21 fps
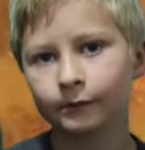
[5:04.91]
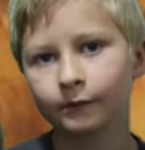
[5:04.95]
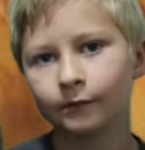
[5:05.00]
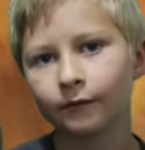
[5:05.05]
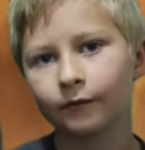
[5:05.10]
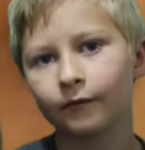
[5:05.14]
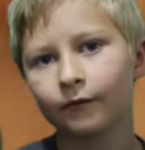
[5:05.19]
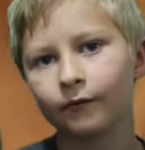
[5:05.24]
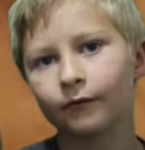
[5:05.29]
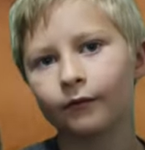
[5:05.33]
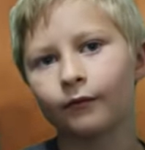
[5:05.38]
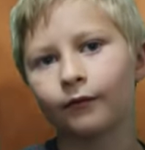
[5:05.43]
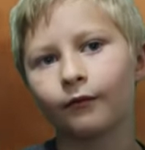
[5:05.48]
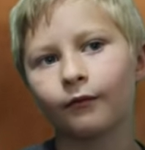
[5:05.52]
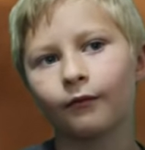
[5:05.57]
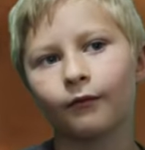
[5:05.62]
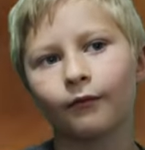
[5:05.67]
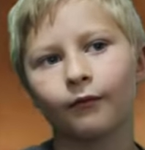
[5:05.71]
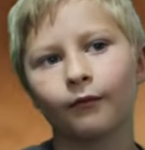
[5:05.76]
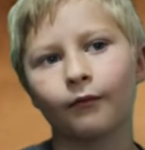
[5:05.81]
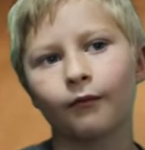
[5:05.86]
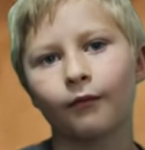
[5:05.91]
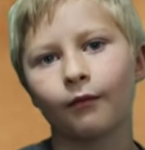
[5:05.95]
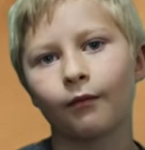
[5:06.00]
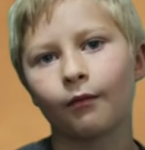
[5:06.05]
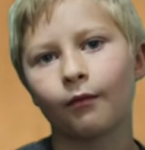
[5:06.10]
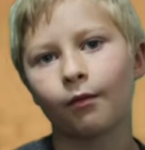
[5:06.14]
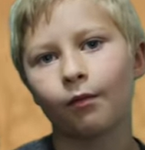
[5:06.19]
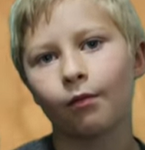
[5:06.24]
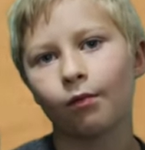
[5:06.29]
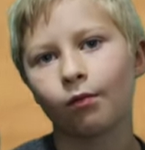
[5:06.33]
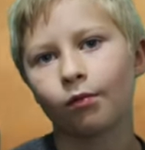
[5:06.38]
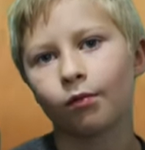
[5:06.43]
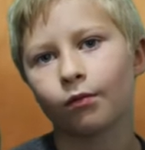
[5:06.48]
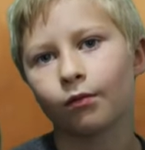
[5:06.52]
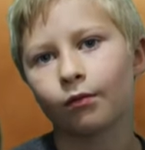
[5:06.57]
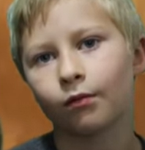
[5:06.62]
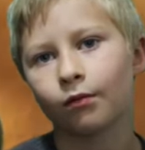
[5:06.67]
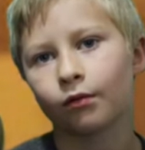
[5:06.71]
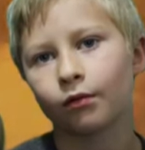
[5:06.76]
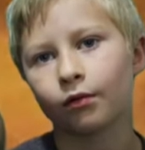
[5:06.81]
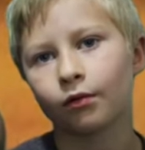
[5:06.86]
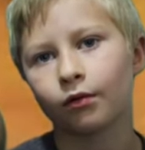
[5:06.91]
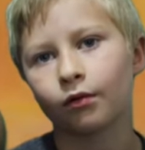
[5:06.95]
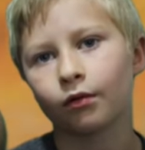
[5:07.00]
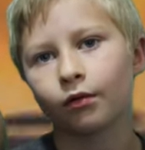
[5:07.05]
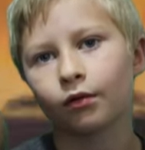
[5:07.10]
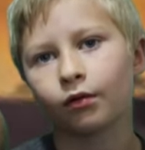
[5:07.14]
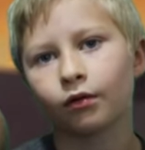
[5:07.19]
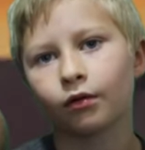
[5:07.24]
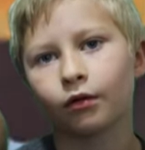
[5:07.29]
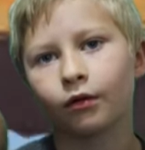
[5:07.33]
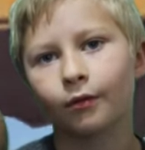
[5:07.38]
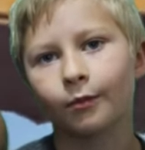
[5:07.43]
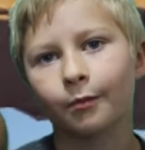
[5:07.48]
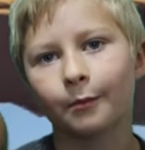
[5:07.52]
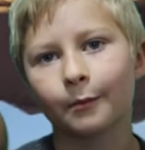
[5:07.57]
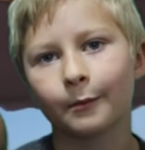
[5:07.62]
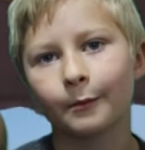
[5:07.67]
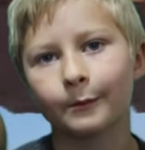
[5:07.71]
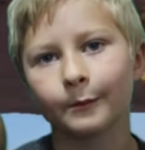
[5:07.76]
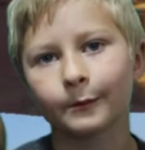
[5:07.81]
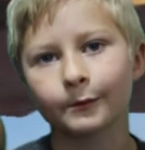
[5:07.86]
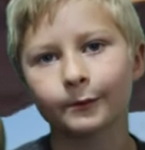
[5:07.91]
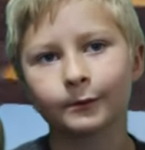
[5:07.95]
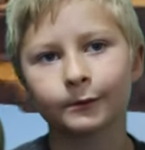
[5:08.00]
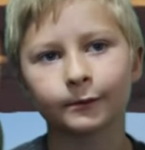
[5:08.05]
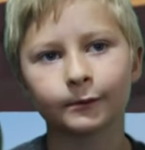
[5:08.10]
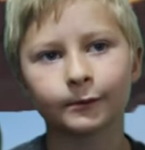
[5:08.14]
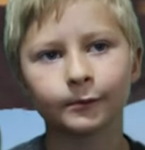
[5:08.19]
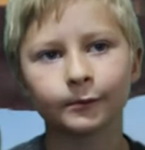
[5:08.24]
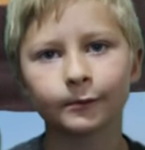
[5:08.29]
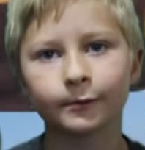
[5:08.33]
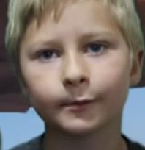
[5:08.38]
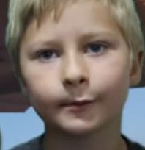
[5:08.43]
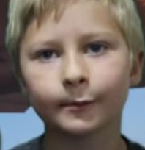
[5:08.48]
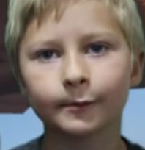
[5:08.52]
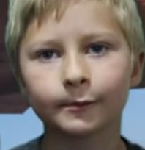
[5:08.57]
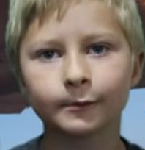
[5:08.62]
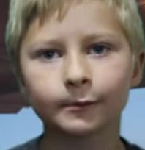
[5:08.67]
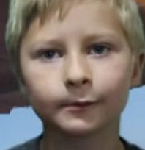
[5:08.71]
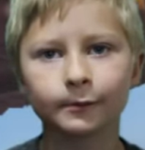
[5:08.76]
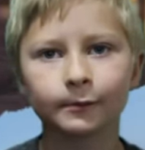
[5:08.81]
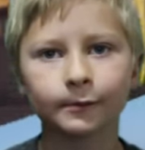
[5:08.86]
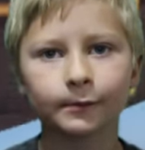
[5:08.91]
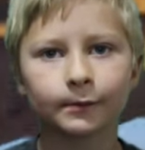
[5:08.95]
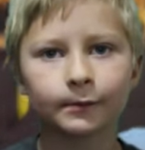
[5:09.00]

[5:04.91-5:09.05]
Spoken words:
(silent)